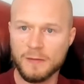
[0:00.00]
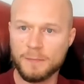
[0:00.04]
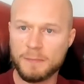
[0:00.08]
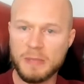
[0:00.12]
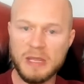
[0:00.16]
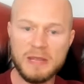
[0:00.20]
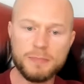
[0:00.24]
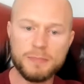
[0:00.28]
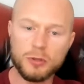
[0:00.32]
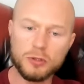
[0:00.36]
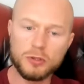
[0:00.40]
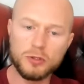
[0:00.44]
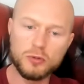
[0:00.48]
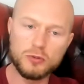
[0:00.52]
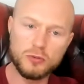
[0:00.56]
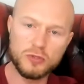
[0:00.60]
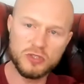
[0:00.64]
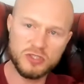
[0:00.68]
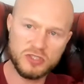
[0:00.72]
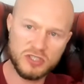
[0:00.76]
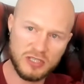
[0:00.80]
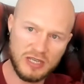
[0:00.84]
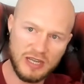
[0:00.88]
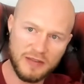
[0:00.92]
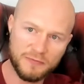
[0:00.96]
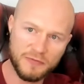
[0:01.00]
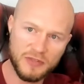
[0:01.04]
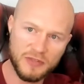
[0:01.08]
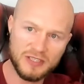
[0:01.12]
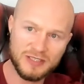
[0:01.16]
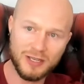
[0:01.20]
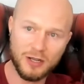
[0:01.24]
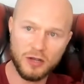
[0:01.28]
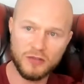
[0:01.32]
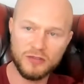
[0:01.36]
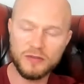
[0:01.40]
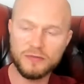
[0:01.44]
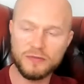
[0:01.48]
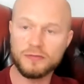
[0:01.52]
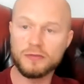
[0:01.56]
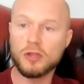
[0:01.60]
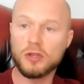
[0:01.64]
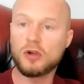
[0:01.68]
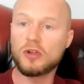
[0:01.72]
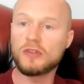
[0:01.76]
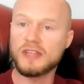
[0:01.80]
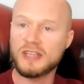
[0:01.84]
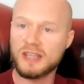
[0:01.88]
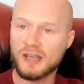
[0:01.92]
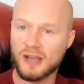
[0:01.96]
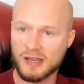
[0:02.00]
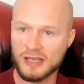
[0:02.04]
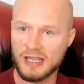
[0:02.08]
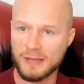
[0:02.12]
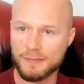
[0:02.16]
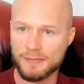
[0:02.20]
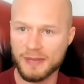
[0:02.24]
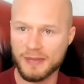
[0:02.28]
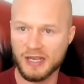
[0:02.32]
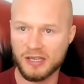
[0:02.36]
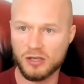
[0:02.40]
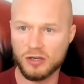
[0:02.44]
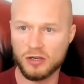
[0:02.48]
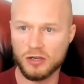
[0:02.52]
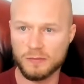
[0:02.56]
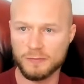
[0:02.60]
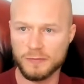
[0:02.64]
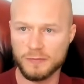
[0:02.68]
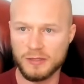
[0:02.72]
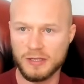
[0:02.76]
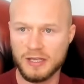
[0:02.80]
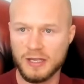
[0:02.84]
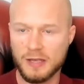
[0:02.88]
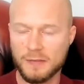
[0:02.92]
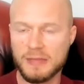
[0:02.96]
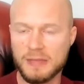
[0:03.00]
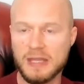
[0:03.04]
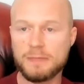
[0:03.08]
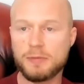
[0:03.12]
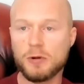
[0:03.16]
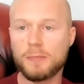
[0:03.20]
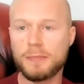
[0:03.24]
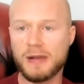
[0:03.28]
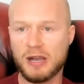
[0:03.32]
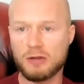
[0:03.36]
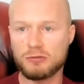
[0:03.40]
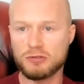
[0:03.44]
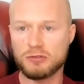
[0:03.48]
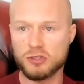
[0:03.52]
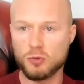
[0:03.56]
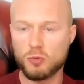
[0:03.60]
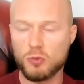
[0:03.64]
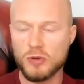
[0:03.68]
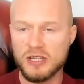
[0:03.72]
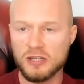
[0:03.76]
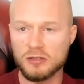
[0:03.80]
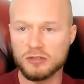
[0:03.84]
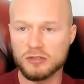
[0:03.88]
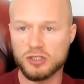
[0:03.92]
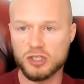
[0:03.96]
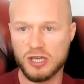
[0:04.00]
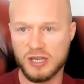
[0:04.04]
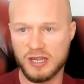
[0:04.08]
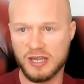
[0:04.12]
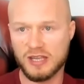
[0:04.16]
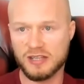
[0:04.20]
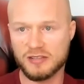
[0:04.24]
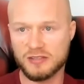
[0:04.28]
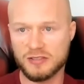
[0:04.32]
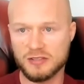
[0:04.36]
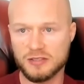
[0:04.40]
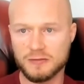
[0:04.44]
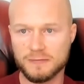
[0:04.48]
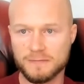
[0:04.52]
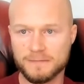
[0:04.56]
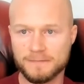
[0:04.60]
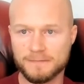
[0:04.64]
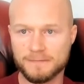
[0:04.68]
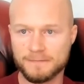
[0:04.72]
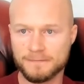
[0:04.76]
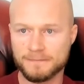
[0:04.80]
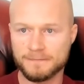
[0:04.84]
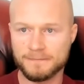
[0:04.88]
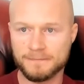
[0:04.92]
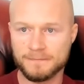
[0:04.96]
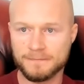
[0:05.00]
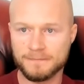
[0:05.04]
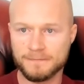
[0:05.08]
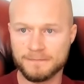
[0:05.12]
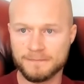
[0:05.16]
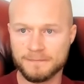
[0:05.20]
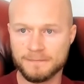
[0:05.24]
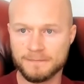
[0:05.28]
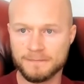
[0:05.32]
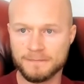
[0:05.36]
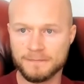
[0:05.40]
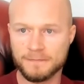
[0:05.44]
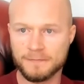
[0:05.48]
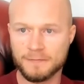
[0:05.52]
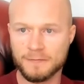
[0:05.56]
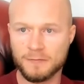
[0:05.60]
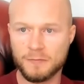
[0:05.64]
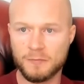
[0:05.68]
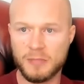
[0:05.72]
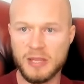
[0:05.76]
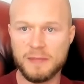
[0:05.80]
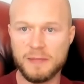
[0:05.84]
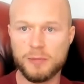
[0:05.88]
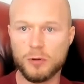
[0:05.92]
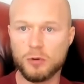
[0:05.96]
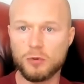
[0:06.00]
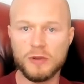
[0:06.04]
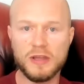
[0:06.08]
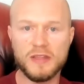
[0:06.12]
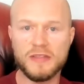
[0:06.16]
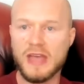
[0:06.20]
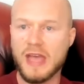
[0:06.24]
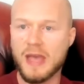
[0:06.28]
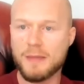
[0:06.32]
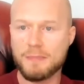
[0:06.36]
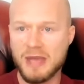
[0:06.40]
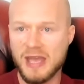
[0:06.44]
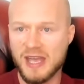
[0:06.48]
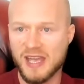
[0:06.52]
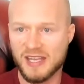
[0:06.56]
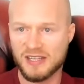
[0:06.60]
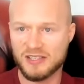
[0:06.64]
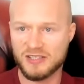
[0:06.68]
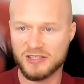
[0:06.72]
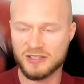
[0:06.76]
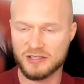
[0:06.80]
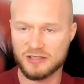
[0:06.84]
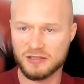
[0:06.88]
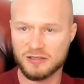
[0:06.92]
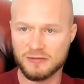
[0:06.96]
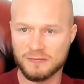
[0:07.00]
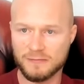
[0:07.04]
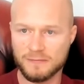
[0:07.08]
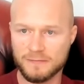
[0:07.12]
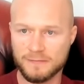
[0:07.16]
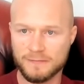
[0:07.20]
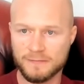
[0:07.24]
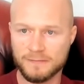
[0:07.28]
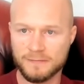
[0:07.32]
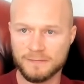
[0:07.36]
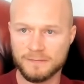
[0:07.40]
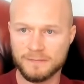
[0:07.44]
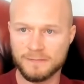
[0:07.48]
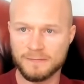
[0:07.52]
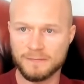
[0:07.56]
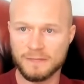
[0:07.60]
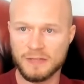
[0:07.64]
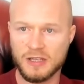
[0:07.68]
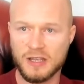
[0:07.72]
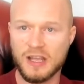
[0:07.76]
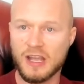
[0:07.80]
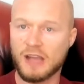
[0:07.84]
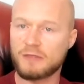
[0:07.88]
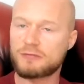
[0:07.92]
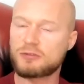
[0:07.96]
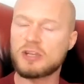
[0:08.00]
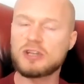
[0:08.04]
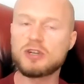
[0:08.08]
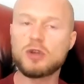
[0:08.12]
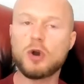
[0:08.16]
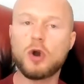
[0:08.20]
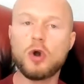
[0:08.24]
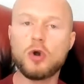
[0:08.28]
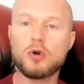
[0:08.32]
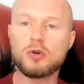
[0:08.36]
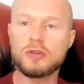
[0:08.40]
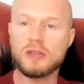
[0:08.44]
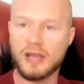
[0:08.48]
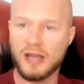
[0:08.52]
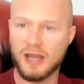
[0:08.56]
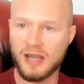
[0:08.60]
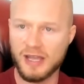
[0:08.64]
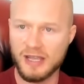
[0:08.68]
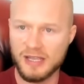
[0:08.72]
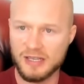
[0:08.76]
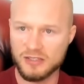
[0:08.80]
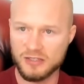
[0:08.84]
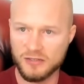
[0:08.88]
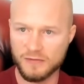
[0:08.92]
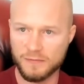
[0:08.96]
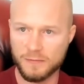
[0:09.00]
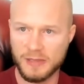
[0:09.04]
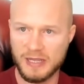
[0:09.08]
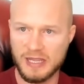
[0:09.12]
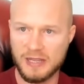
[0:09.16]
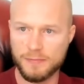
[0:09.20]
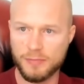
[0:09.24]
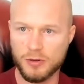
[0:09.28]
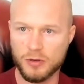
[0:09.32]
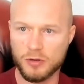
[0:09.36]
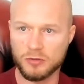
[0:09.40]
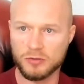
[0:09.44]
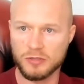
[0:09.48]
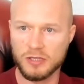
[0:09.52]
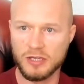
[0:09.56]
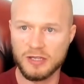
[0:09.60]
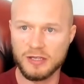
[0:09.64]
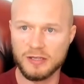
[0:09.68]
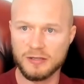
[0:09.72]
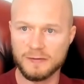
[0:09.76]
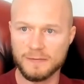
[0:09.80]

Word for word: People who, if they sit on the floor, they can't get back up. People bound to wheelchairs. People with MS. I've trained all kinds of people.